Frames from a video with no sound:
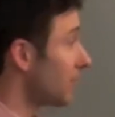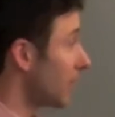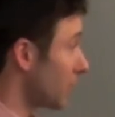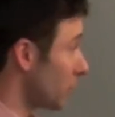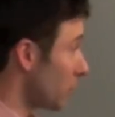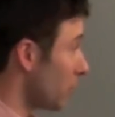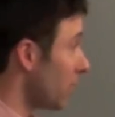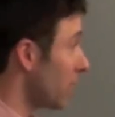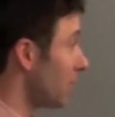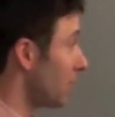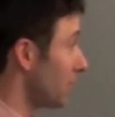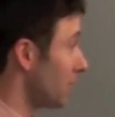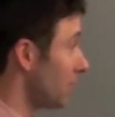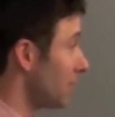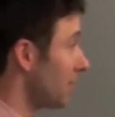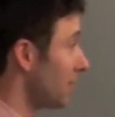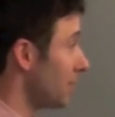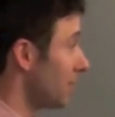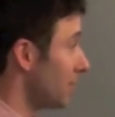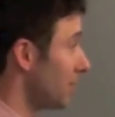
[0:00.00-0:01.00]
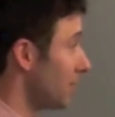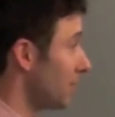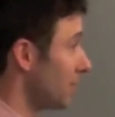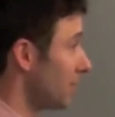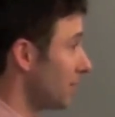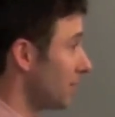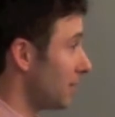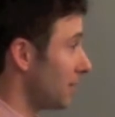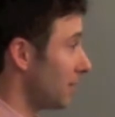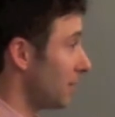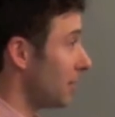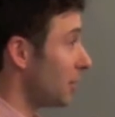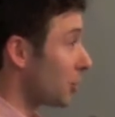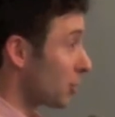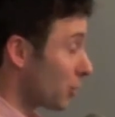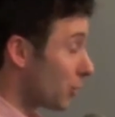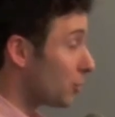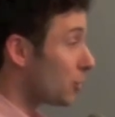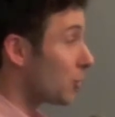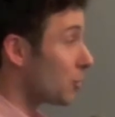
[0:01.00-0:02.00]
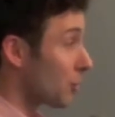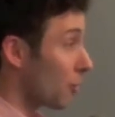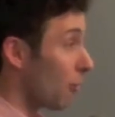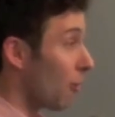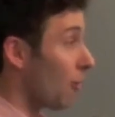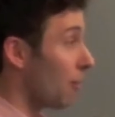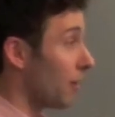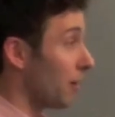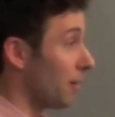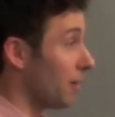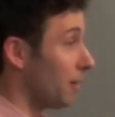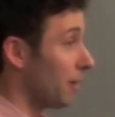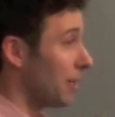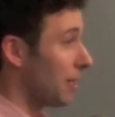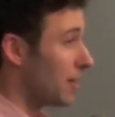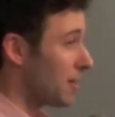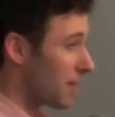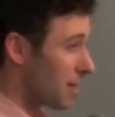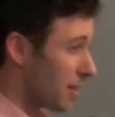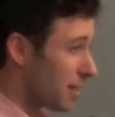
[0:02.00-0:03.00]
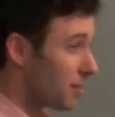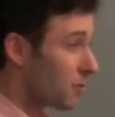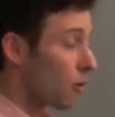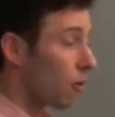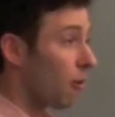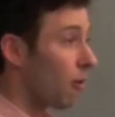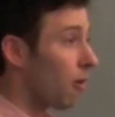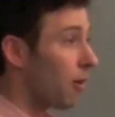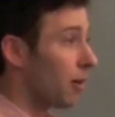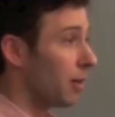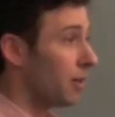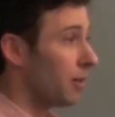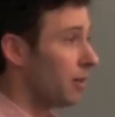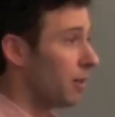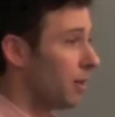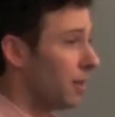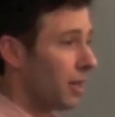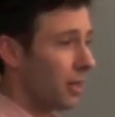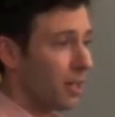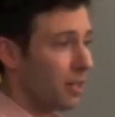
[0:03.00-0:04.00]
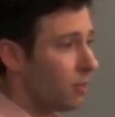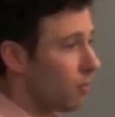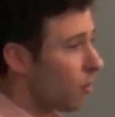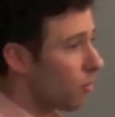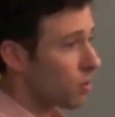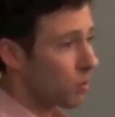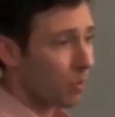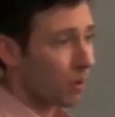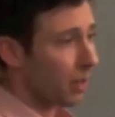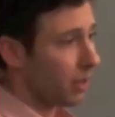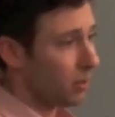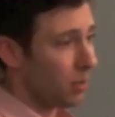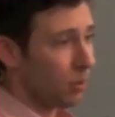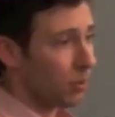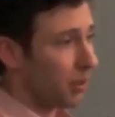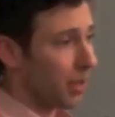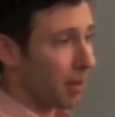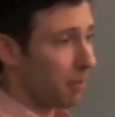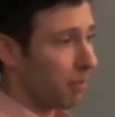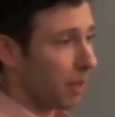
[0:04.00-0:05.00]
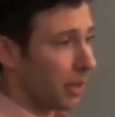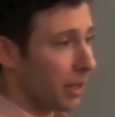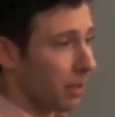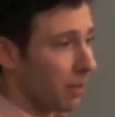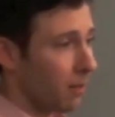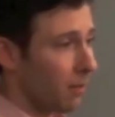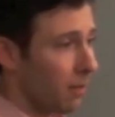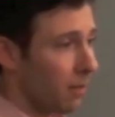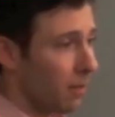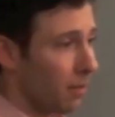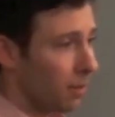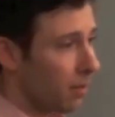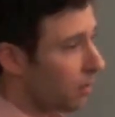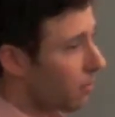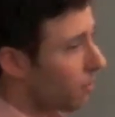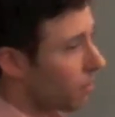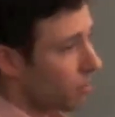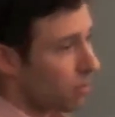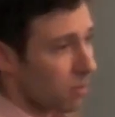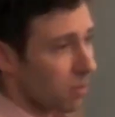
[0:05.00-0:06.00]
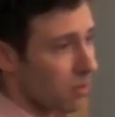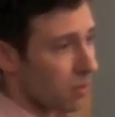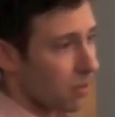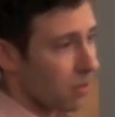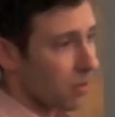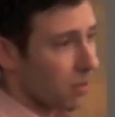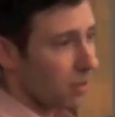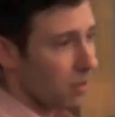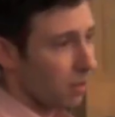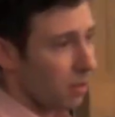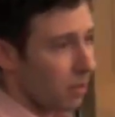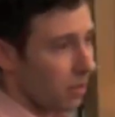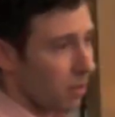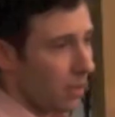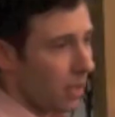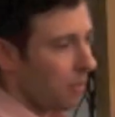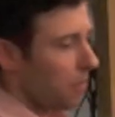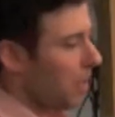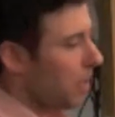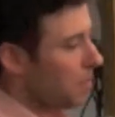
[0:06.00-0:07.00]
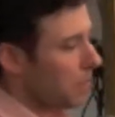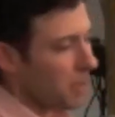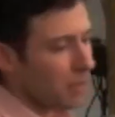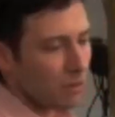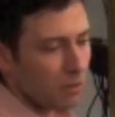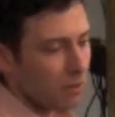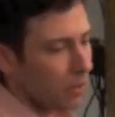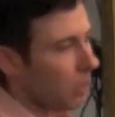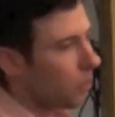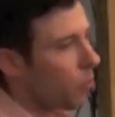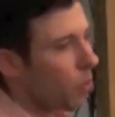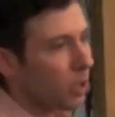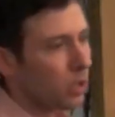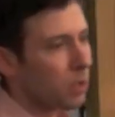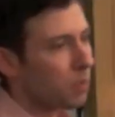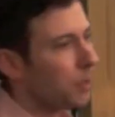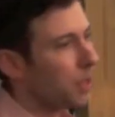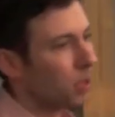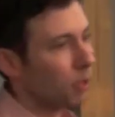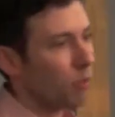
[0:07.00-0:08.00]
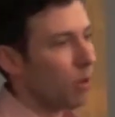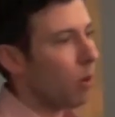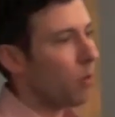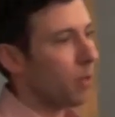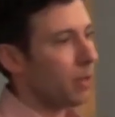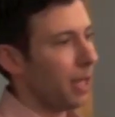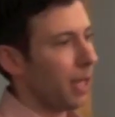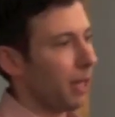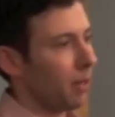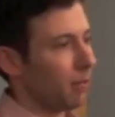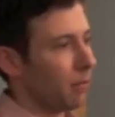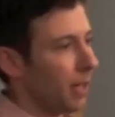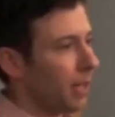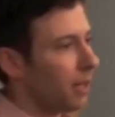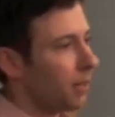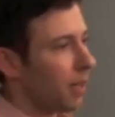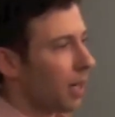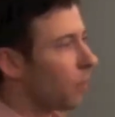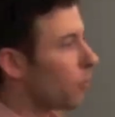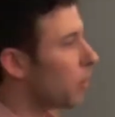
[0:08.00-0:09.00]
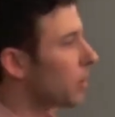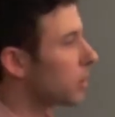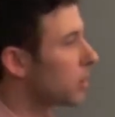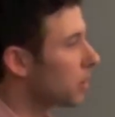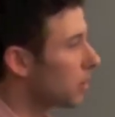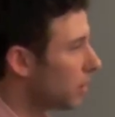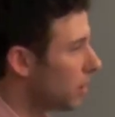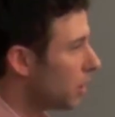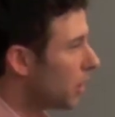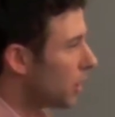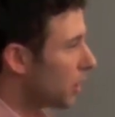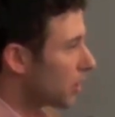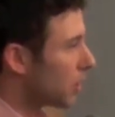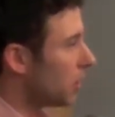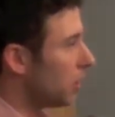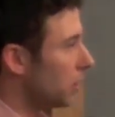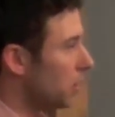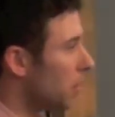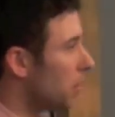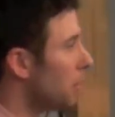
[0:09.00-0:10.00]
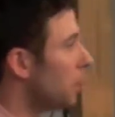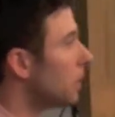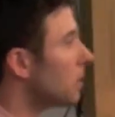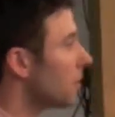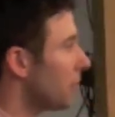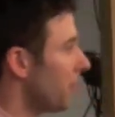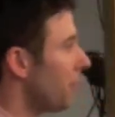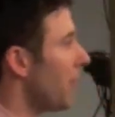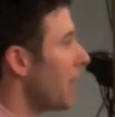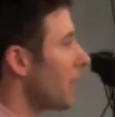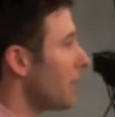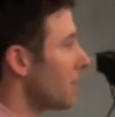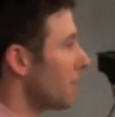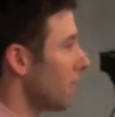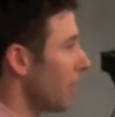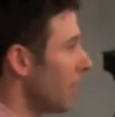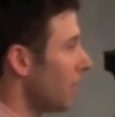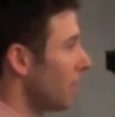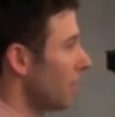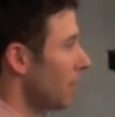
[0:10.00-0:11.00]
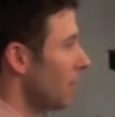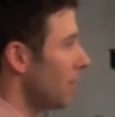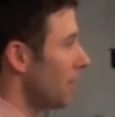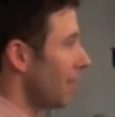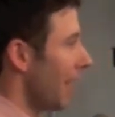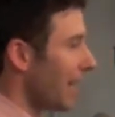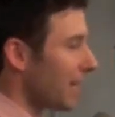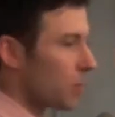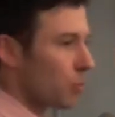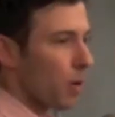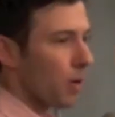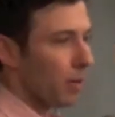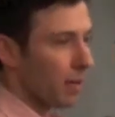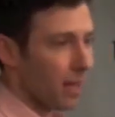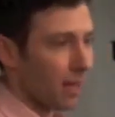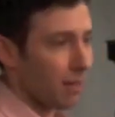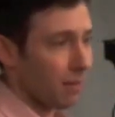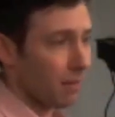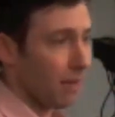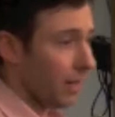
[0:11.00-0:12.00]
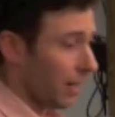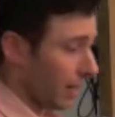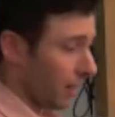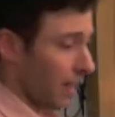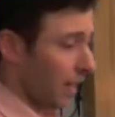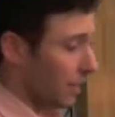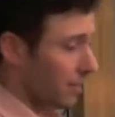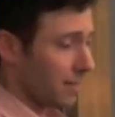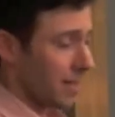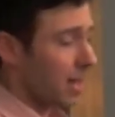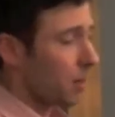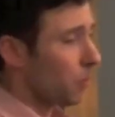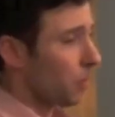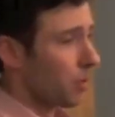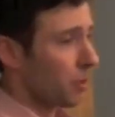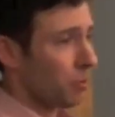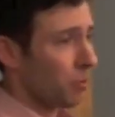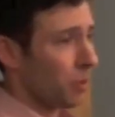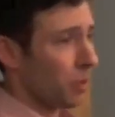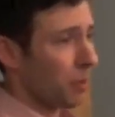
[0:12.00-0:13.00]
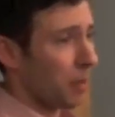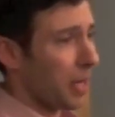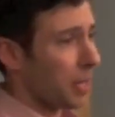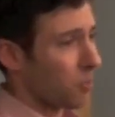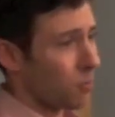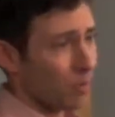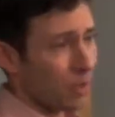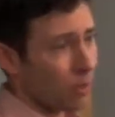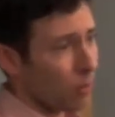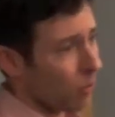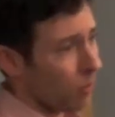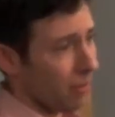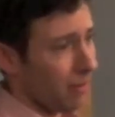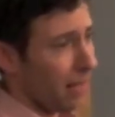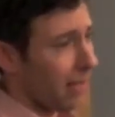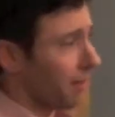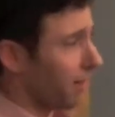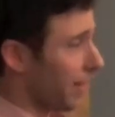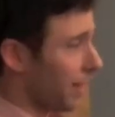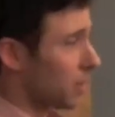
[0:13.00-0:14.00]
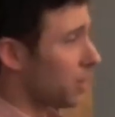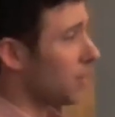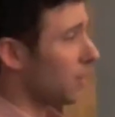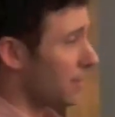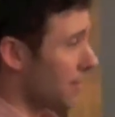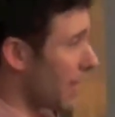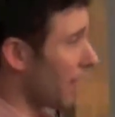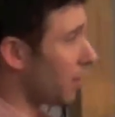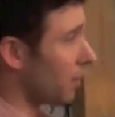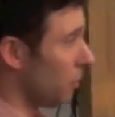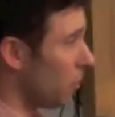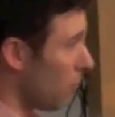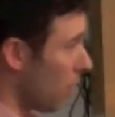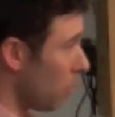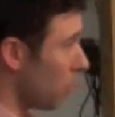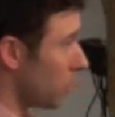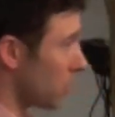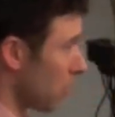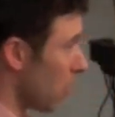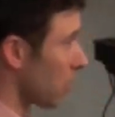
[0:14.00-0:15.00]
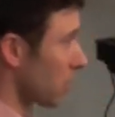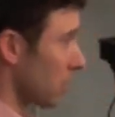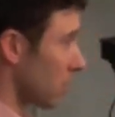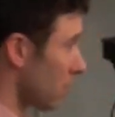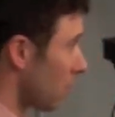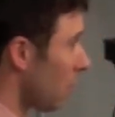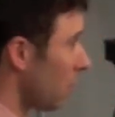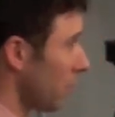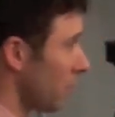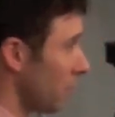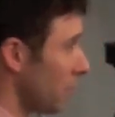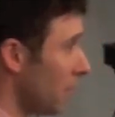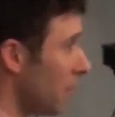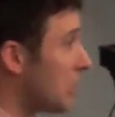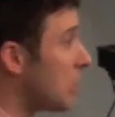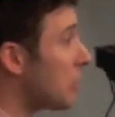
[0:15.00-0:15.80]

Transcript: that's right. He searches the heart. He sees our heart. He knows what I do with that money. He knows. And maybe He wants me to grow in that, right? God wants to, to, to build faith, right? That's what, and I, I stand with, with Pastor Igor on that. That's exactly what was lost in the garden